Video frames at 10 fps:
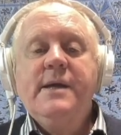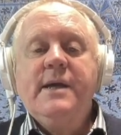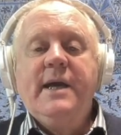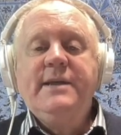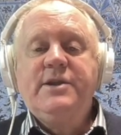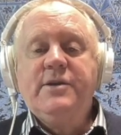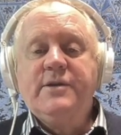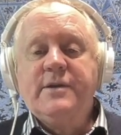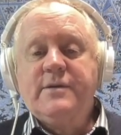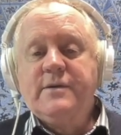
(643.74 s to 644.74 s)
Each
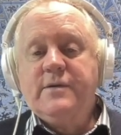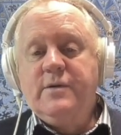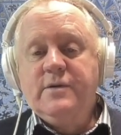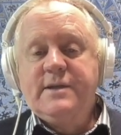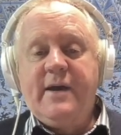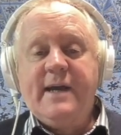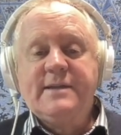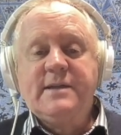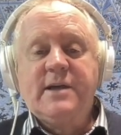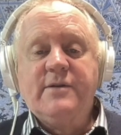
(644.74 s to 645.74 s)
unit also has
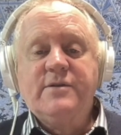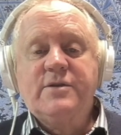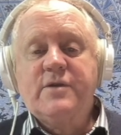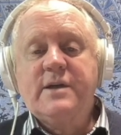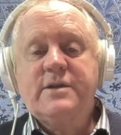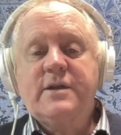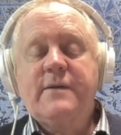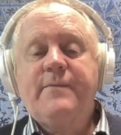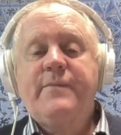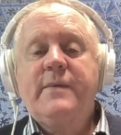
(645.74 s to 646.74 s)
its own structure.
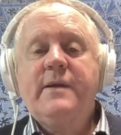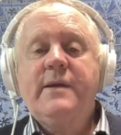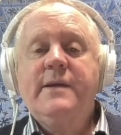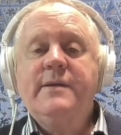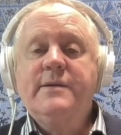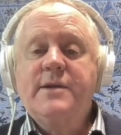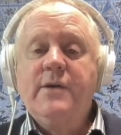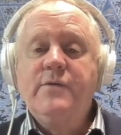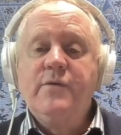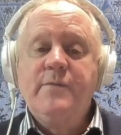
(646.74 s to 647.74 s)
In the
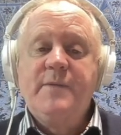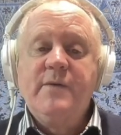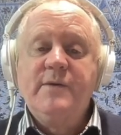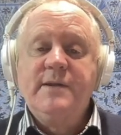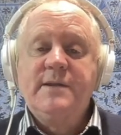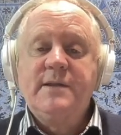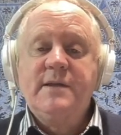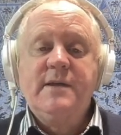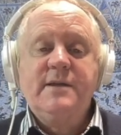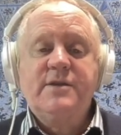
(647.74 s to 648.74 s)
tone group there is
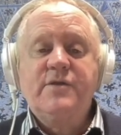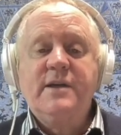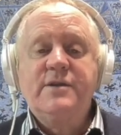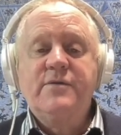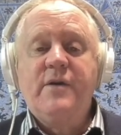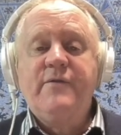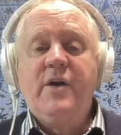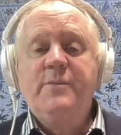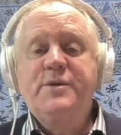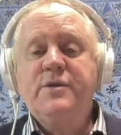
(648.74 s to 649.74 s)
a structure of
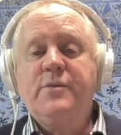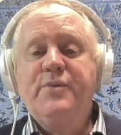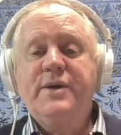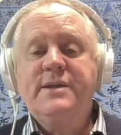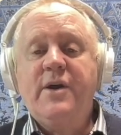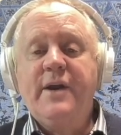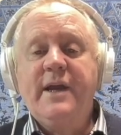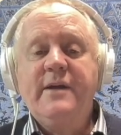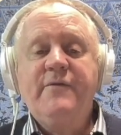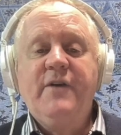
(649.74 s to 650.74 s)
optional
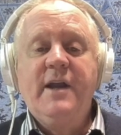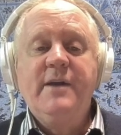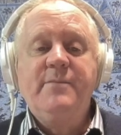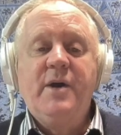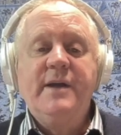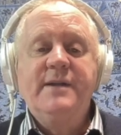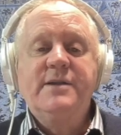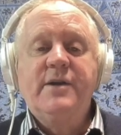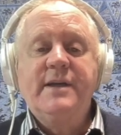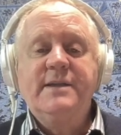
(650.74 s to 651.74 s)
pre-tonic followed by the
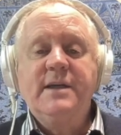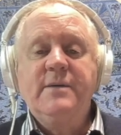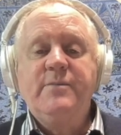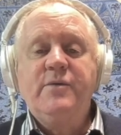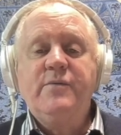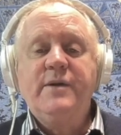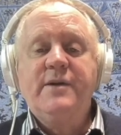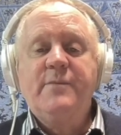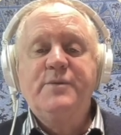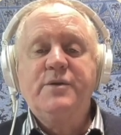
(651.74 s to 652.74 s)
tonic syllable with
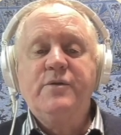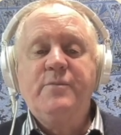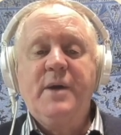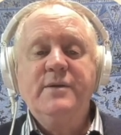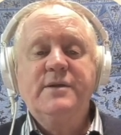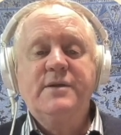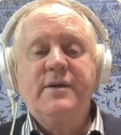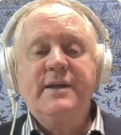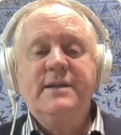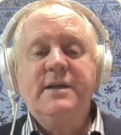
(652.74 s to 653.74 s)
optional
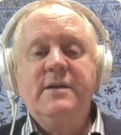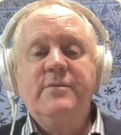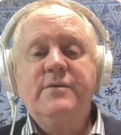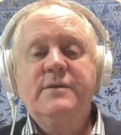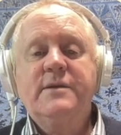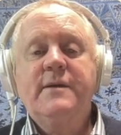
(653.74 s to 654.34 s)
post-tonic syllables.